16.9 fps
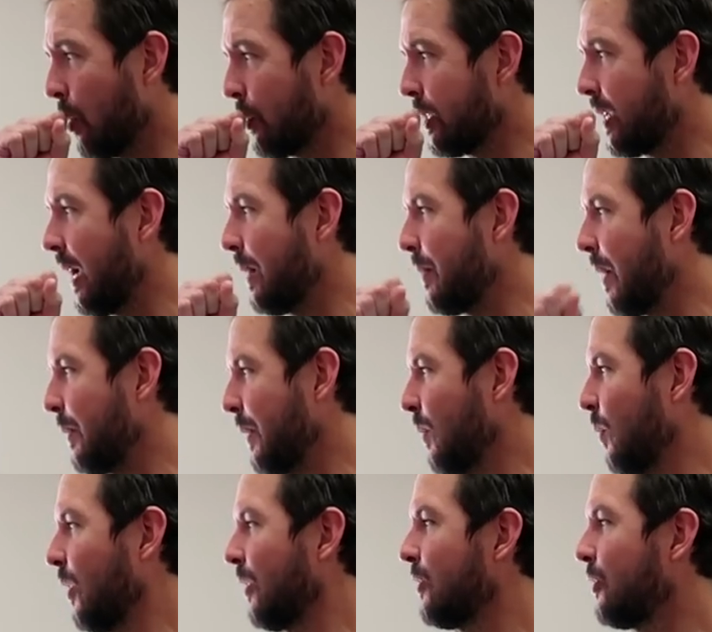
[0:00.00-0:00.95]
I would say maybe,
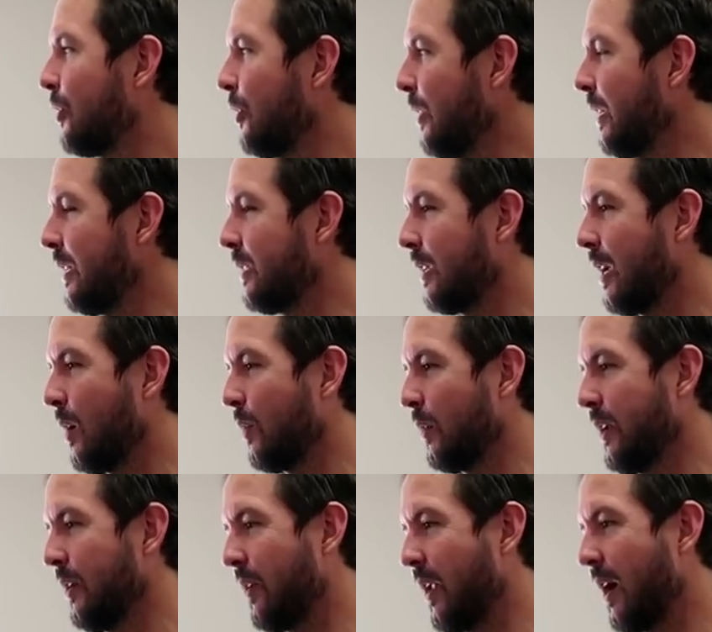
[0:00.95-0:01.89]
2 years ago, a
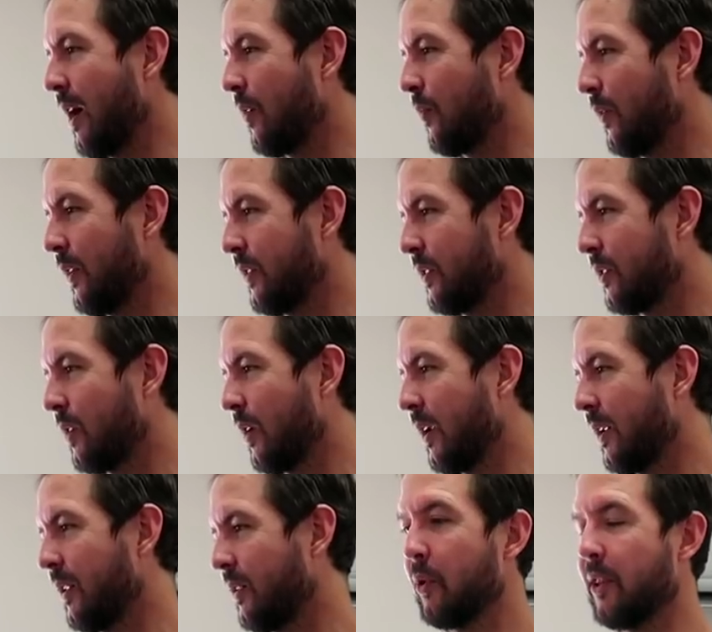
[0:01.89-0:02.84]
year and a half, we
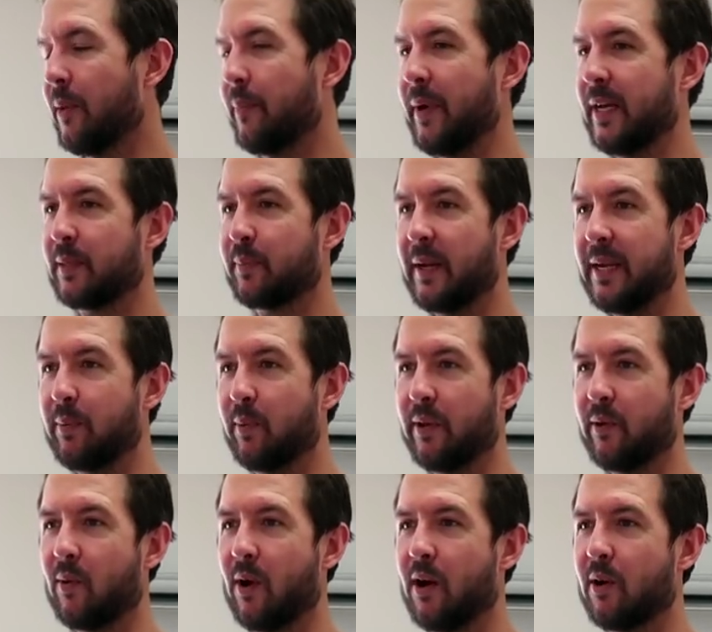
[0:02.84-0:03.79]
decided to put the best people
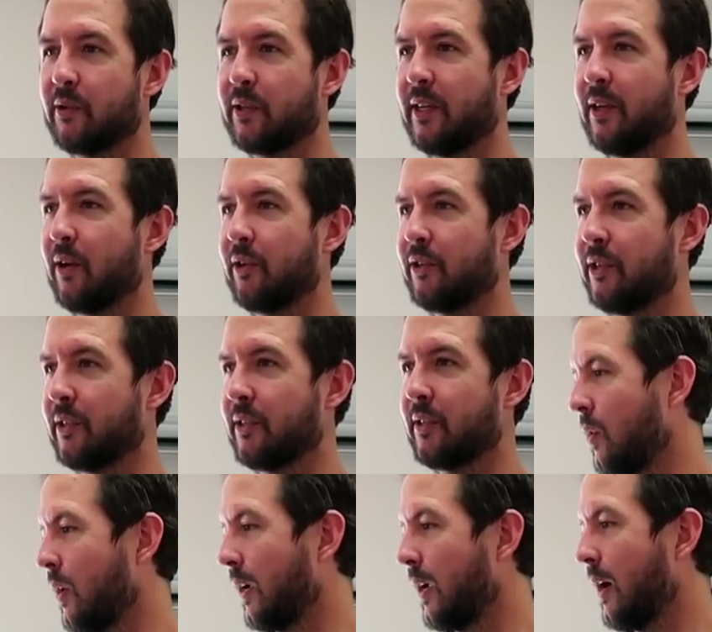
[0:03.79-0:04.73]
in roles and not just
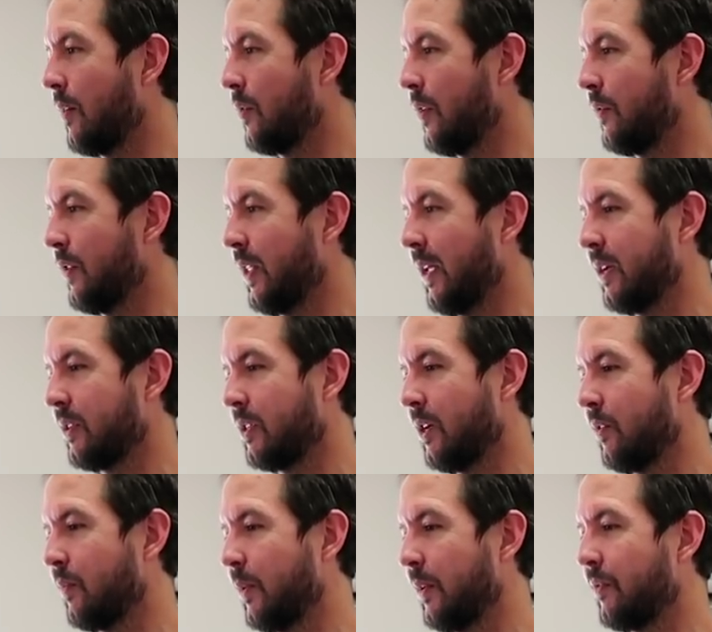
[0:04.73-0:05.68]
try and cover everything
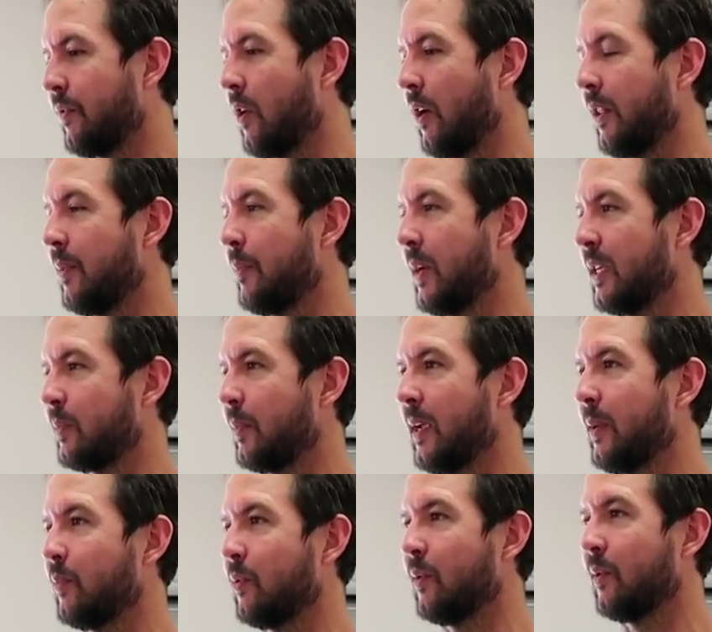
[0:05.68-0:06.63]
ourselves, but find the best
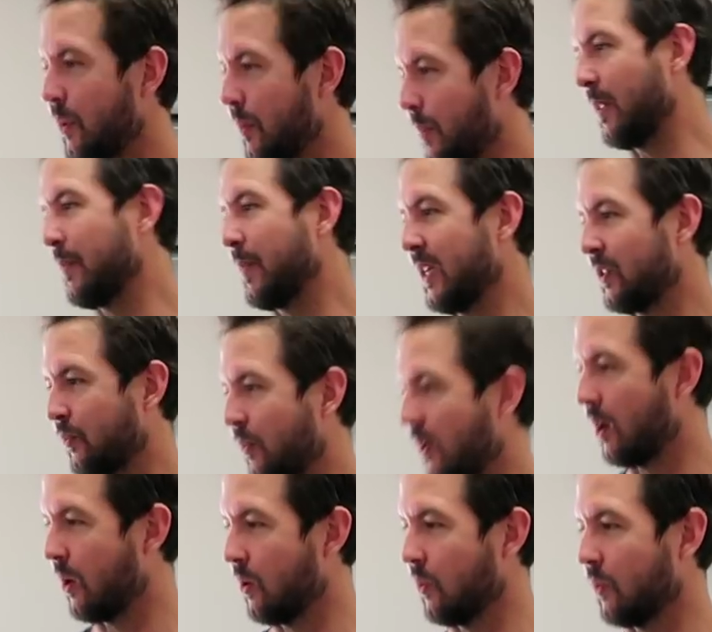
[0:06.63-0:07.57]
people, in the best
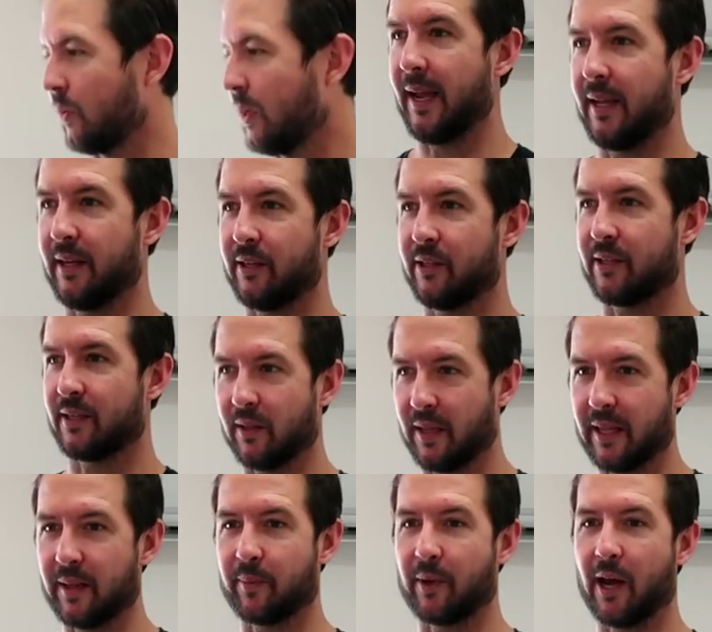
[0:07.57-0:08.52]
role and
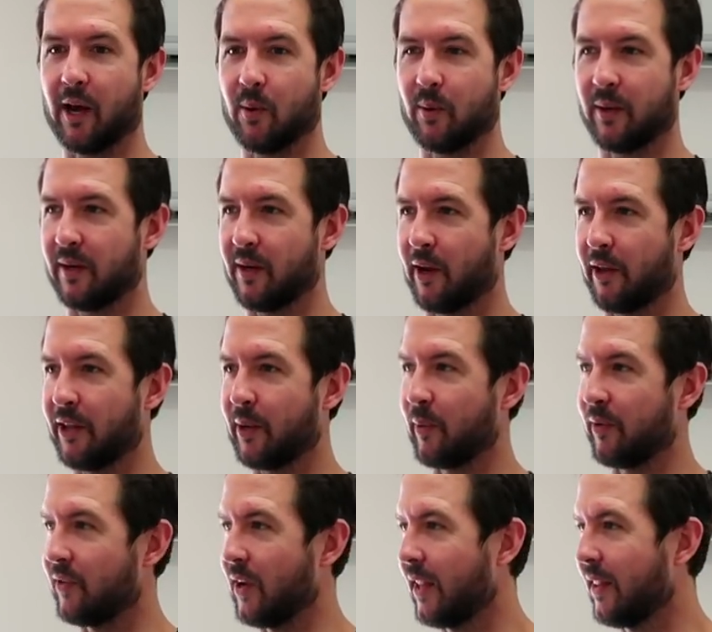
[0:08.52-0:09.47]
let them go. And I think
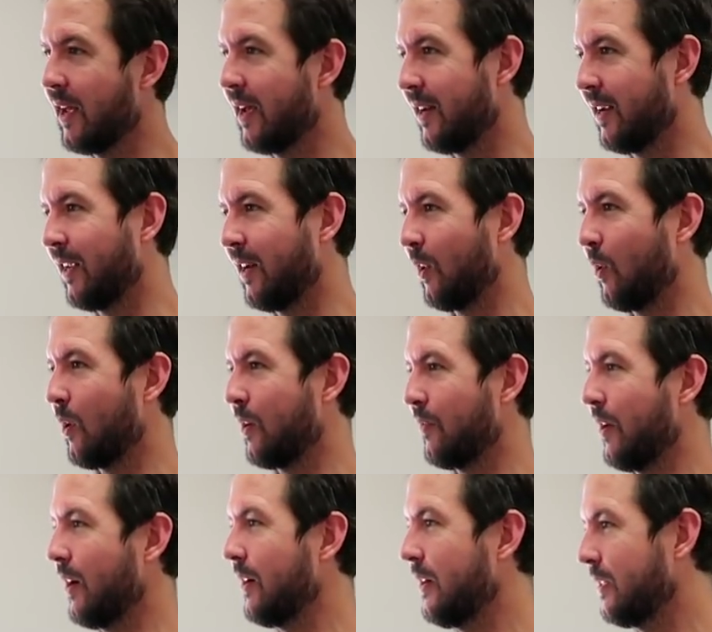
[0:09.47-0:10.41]
we've done that in a lot of
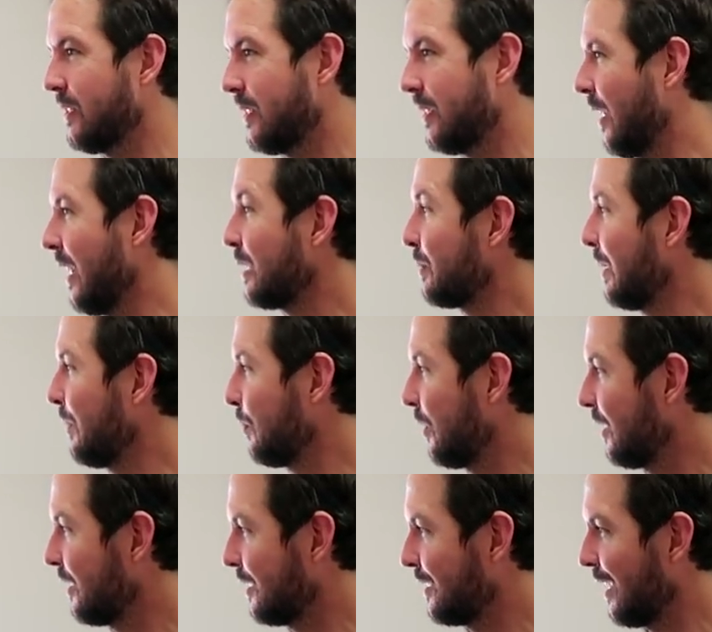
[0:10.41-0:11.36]
areas, so that's been
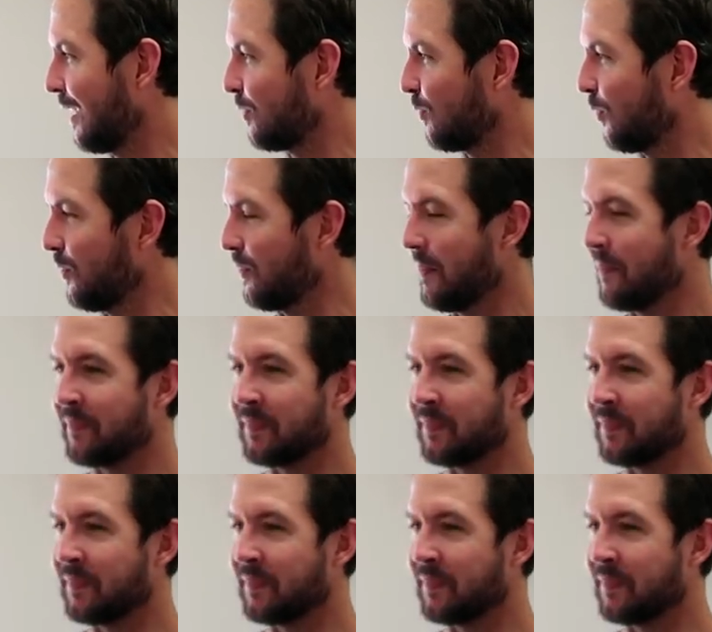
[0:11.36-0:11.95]
pretty successful.